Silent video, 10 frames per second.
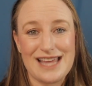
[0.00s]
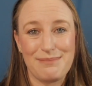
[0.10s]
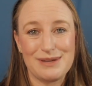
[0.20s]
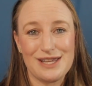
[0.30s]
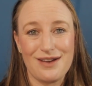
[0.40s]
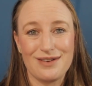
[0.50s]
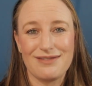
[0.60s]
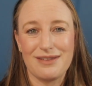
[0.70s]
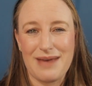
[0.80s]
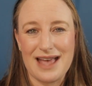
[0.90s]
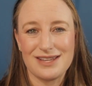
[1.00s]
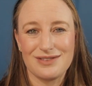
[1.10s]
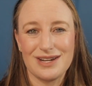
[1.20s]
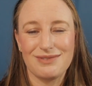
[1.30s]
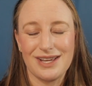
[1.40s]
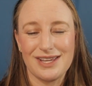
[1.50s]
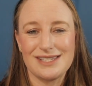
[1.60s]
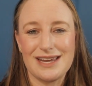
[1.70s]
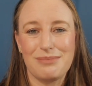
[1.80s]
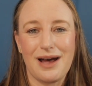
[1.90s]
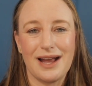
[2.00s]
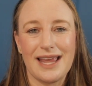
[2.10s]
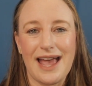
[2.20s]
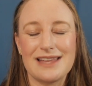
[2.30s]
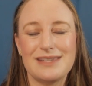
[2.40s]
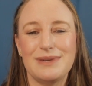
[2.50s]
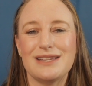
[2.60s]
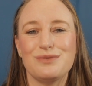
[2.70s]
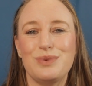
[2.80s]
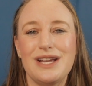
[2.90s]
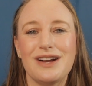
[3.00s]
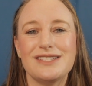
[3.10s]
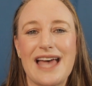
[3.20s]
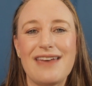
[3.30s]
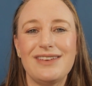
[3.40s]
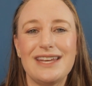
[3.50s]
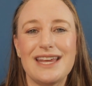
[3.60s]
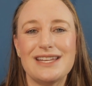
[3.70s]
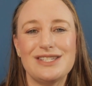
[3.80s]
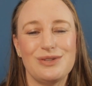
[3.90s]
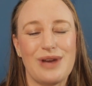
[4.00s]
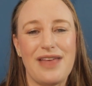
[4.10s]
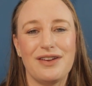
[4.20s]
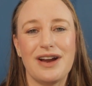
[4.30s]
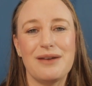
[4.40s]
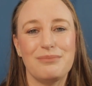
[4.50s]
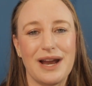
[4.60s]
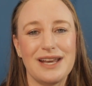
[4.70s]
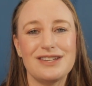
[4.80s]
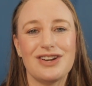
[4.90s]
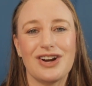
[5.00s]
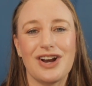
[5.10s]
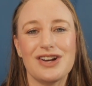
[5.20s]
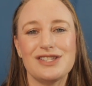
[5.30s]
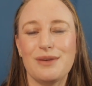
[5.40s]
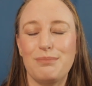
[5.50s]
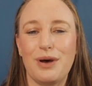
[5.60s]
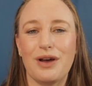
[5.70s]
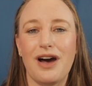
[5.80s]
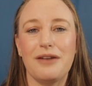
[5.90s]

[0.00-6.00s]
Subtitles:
episode of the Mastering Real Estate podcast because we are diving into Heather and Brandon Turner's The Book